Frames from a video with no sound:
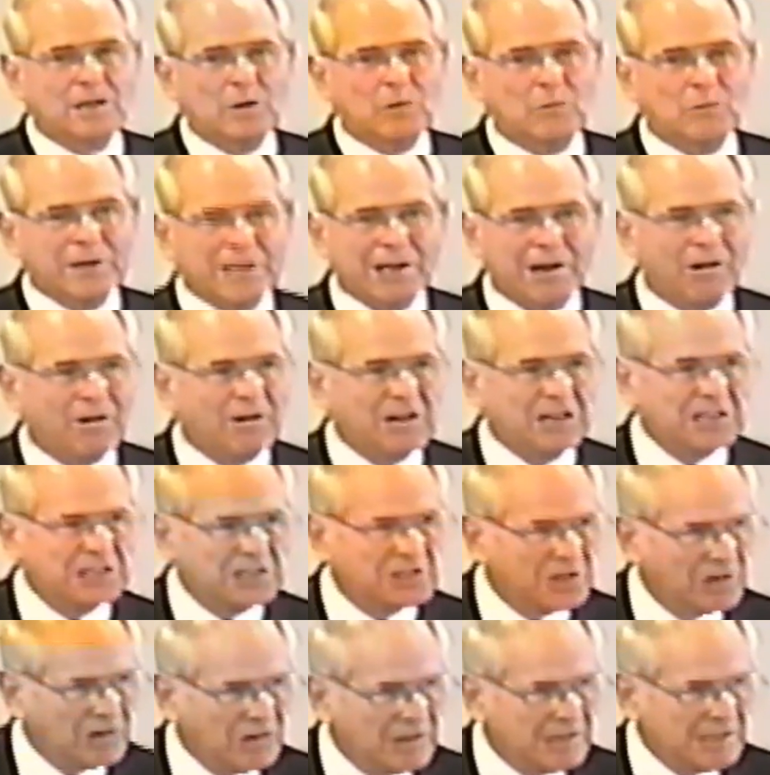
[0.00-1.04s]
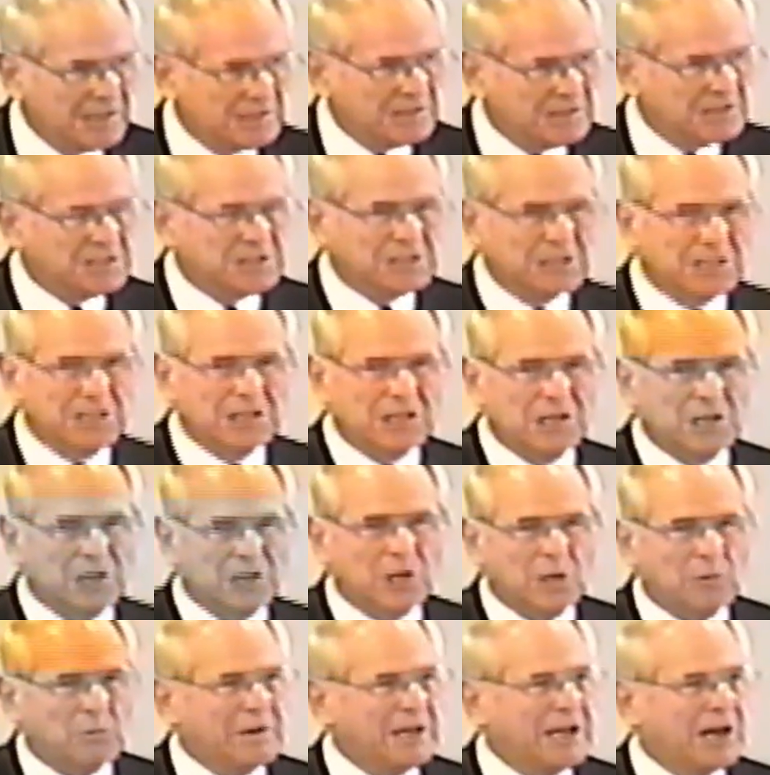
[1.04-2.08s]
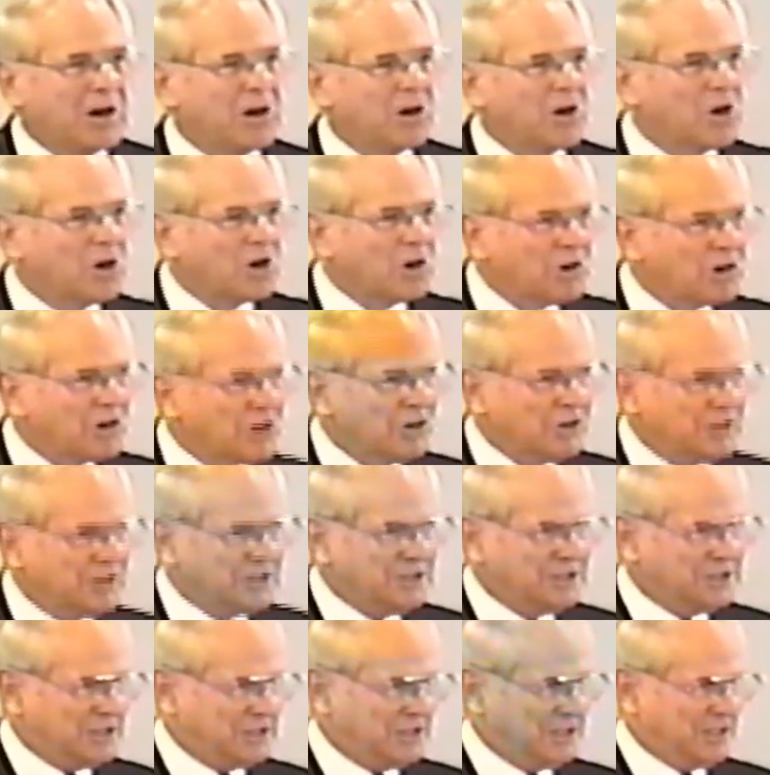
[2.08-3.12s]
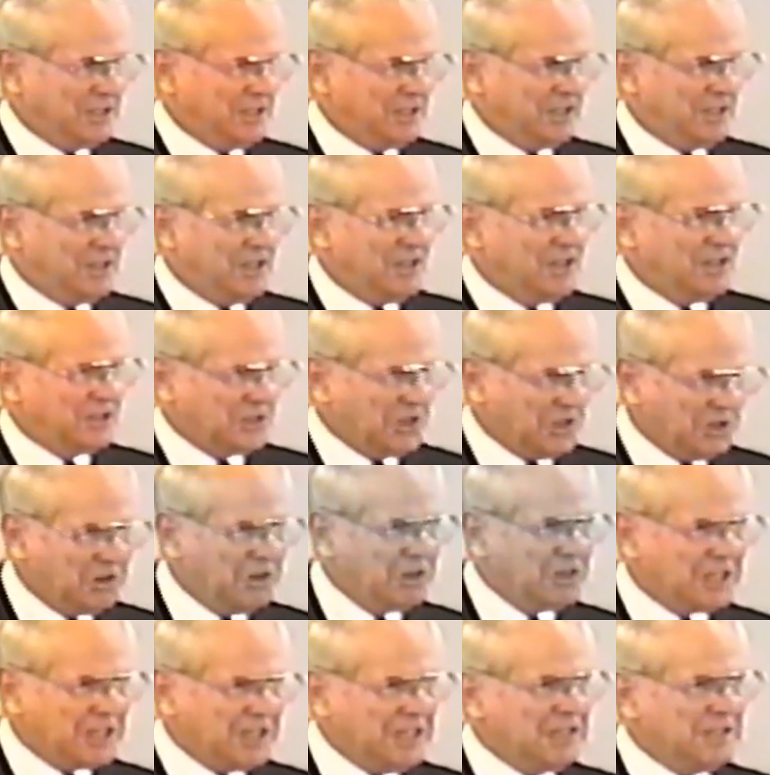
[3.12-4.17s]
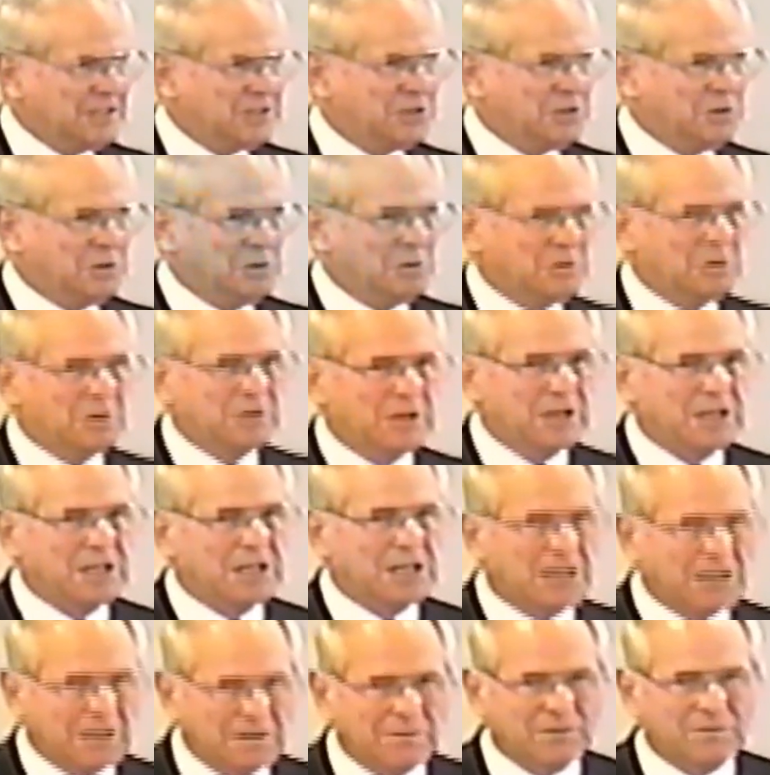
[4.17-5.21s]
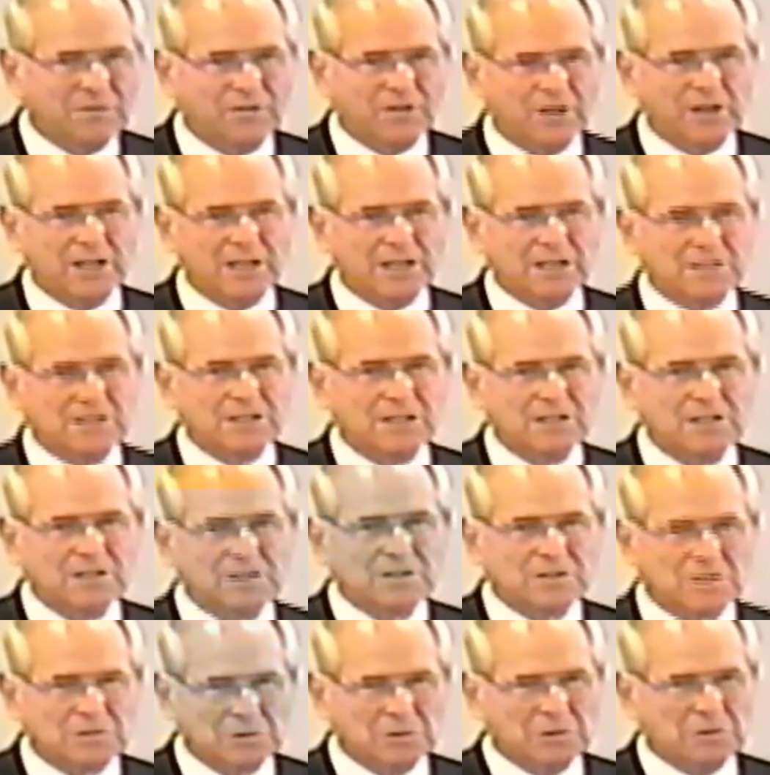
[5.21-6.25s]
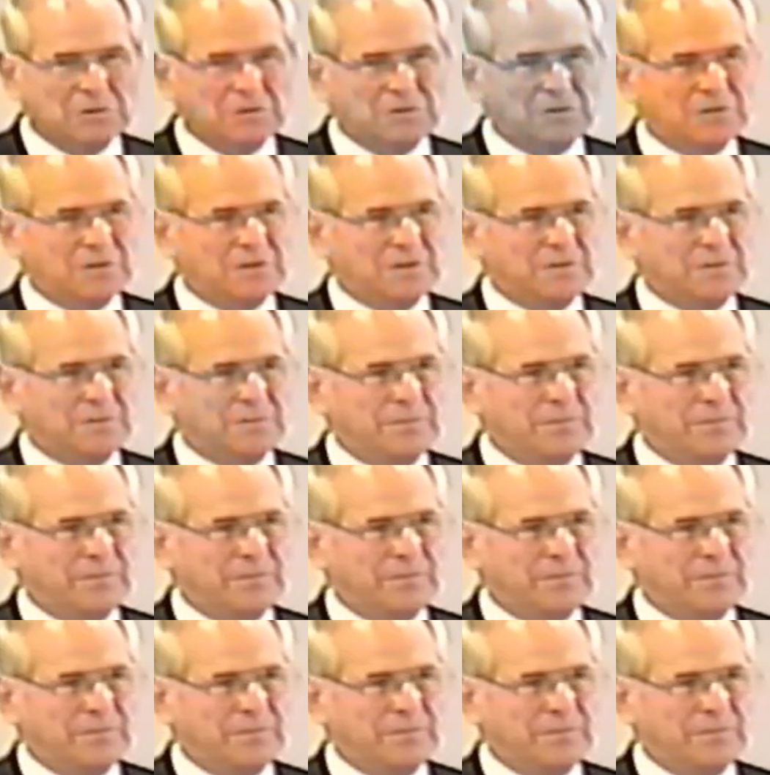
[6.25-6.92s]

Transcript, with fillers: we are encouraged, we are urged to look into infinite truth.